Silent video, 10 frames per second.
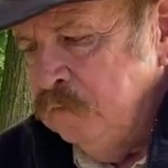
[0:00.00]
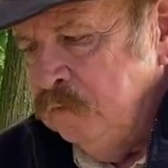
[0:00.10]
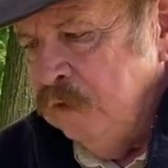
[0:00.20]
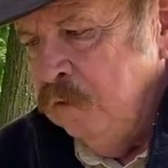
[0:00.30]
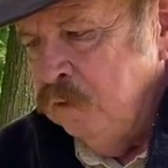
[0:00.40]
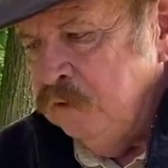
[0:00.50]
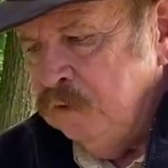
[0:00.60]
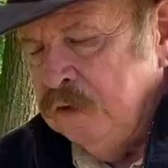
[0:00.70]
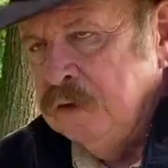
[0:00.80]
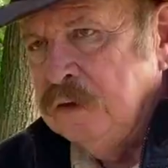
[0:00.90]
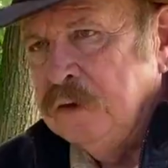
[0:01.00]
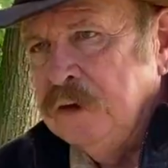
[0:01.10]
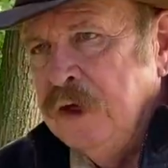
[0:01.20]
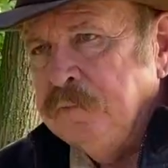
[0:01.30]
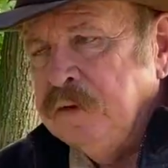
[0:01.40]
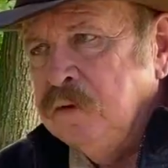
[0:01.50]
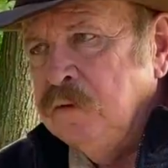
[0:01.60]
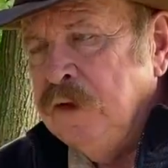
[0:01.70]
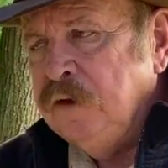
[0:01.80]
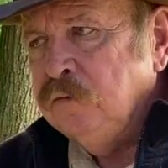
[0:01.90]
They were the Lenni Lenape, who
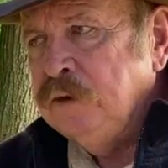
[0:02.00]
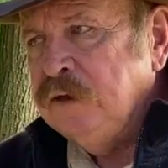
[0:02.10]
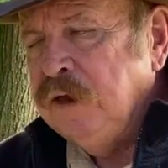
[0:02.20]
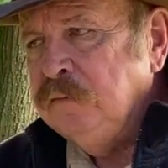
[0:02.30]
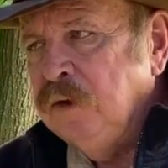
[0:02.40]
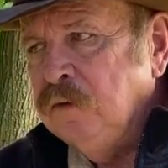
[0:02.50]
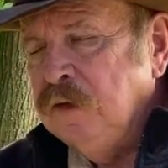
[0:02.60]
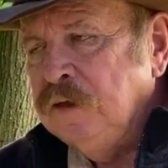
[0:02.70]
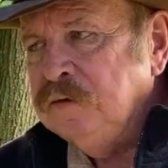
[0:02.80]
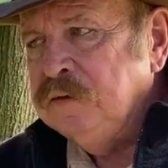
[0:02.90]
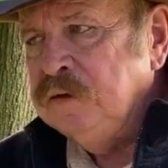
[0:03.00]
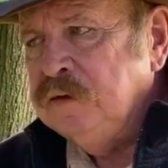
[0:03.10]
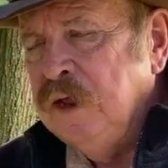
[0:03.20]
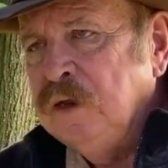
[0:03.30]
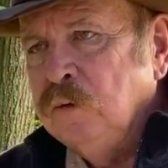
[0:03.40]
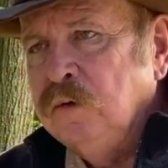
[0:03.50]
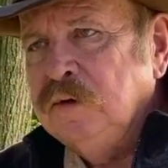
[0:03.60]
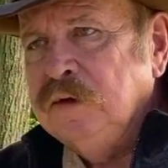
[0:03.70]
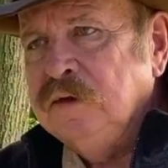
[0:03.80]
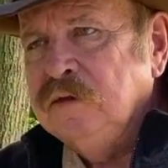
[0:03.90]
later became known as the Delaware
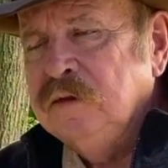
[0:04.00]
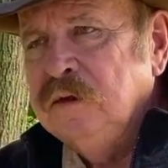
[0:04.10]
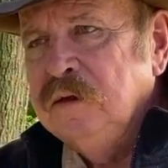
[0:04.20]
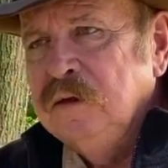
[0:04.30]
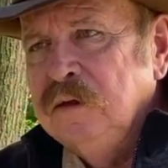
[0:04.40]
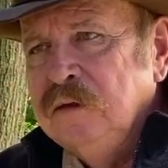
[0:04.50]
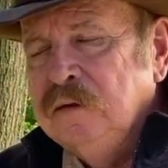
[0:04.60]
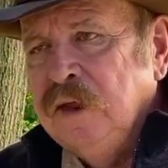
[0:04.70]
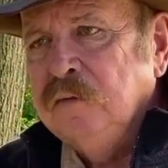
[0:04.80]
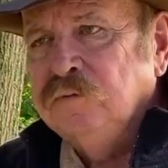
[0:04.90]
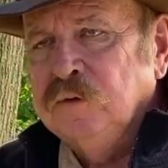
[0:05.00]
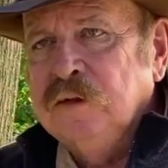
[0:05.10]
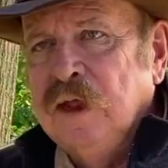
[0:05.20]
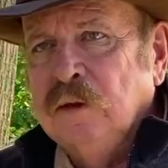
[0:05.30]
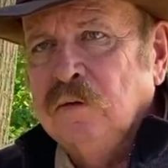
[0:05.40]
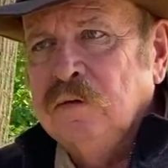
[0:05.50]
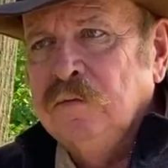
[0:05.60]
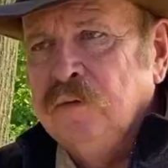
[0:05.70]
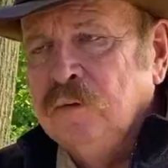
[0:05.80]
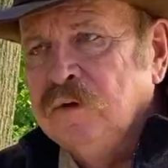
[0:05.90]
Indians, named for the Delaware
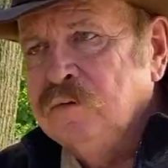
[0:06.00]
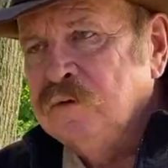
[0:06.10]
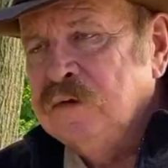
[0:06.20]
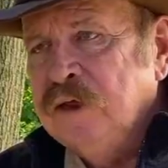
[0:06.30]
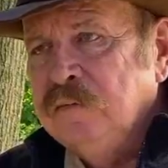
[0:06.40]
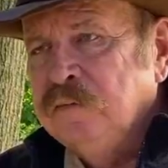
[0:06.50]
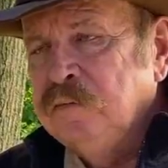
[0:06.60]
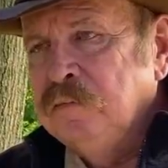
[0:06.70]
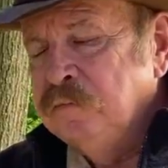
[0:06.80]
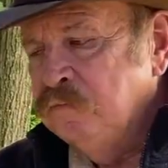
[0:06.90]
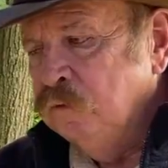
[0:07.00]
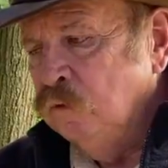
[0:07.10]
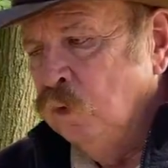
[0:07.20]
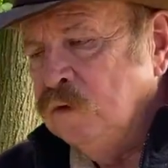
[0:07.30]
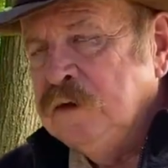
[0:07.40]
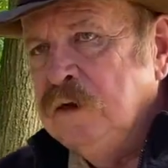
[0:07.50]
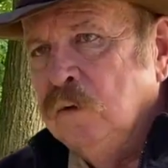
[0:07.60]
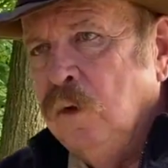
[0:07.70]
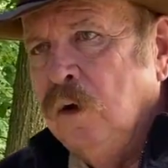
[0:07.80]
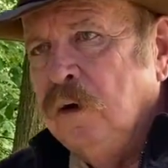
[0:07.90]
River, which was named for Lord De La
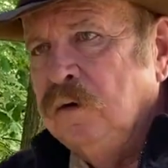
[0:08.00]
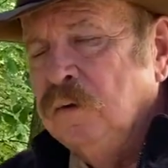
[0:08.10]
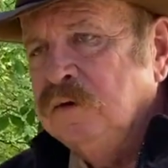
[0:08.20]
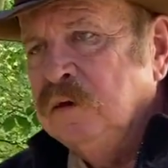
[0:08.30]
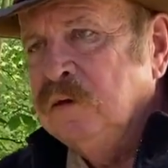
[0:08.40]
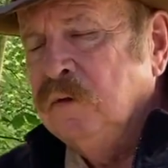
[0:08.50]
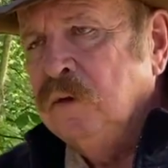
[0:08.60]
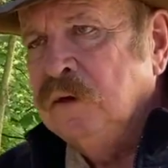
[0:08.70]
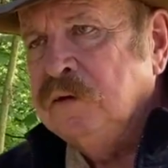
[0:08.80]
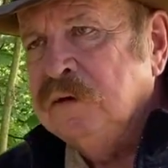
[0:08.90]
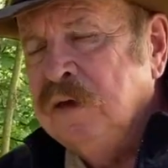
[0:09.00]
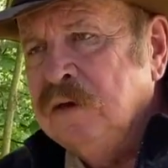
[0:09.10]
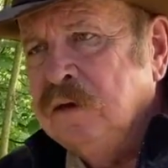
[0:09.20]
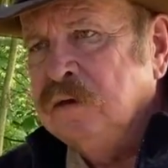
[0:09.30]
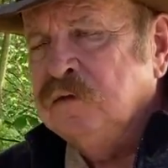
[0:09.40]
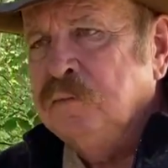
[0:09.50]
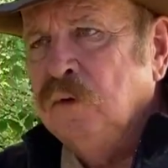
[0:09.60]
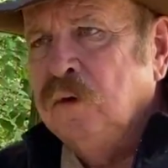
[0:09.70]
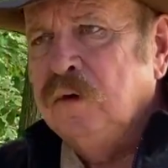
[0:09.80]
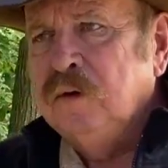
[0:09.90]
Warr, who was an early
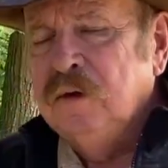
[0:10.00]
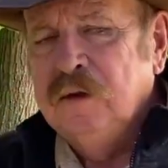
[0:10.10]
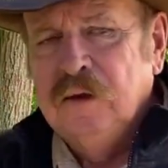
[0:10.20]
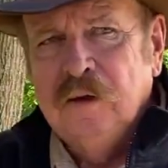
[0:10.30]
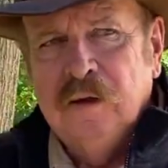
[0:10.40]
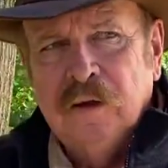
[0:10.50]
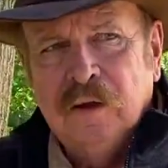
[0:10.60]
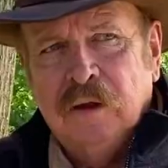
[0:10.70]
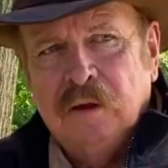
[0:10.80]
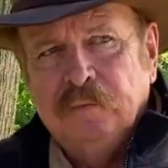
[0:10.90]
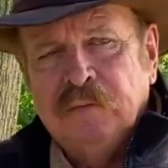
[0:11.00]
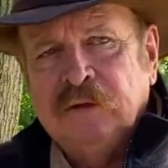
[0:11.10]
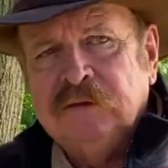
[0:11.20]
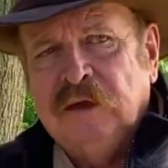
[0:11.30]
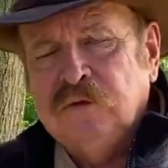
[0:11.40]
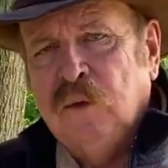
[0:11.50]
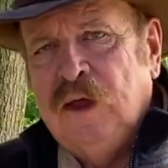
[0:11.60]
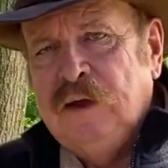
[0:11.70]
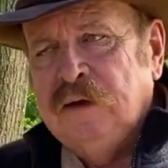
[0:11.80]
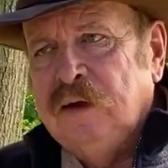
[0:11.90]
explorer. The
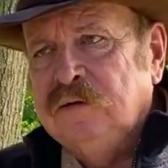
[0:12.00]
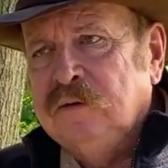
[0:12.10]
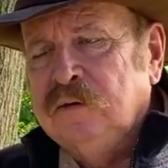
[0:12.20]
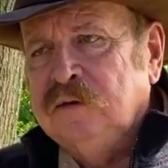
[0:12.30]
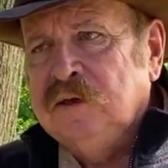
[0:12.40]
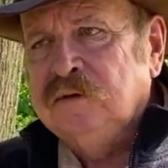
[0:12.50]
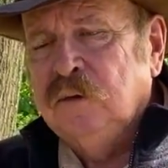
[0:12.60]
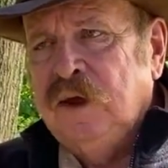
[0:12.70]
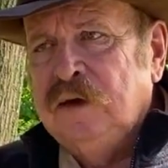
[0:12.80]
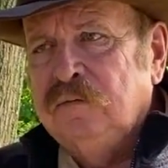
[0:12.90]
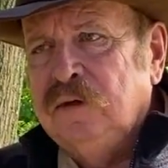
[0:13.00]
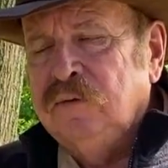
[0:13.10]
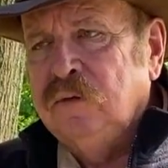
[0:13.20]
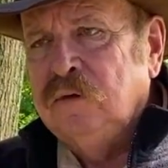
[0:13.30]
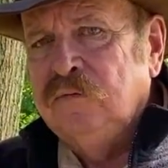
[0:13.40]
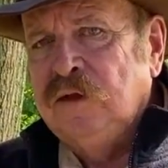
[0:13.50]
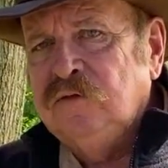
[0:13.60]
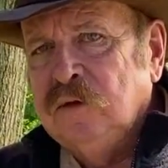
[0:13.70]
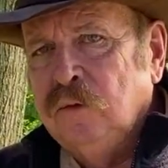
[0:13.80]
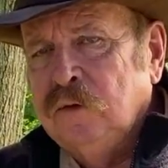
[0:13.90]
Susquehannocks on the Susquehanna River
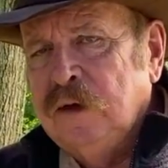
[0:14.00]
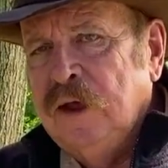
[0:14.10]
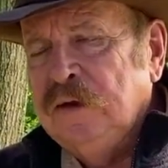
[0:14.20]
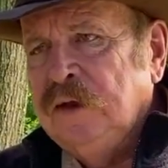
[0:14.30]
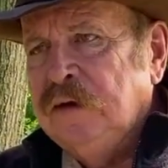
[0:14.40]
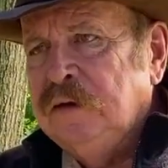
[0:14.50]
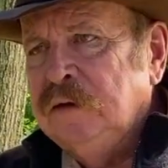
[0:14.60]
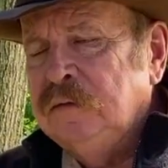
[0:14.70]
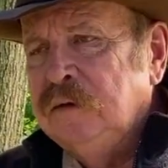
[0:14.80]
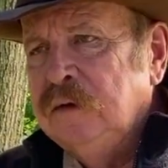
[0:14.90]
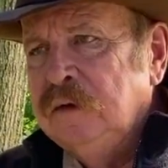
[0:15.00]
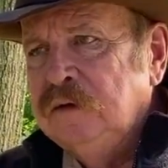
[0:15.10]
eventually were annihilated and